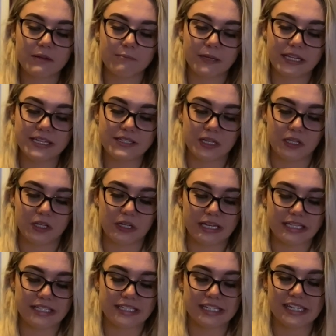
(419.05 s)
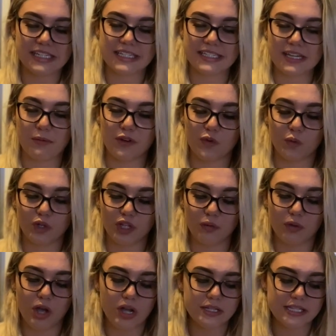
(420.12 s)
Please check your insert to see which one you
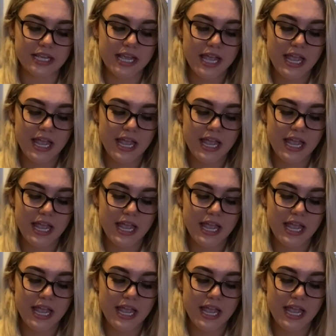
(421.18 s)
got.